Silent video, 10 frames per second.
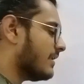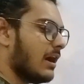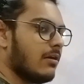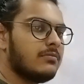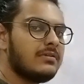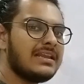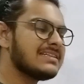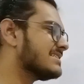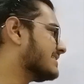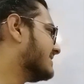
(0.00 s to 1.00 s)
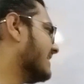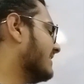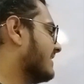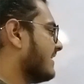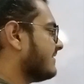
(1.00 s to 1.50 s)
now let's
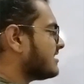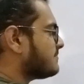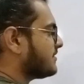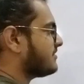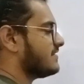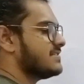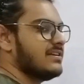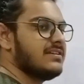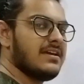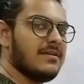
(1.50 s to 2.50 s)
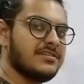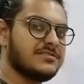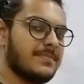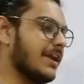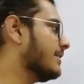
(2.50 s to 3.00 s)
say that this picture is in MS
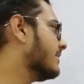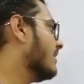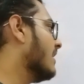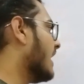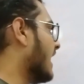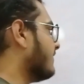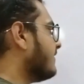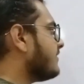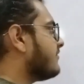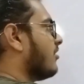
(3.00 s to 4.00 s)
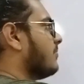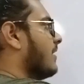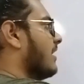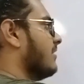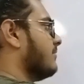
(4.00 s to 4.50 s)
Paint and we drop
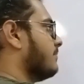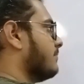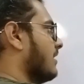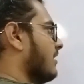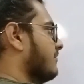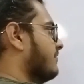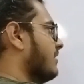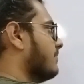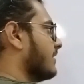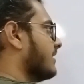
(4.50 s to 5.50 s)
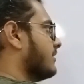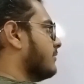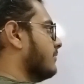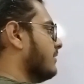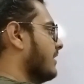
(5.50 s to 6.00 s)
our fill bucket
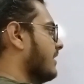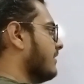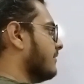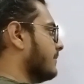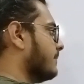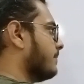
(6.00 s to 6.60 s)
tool here.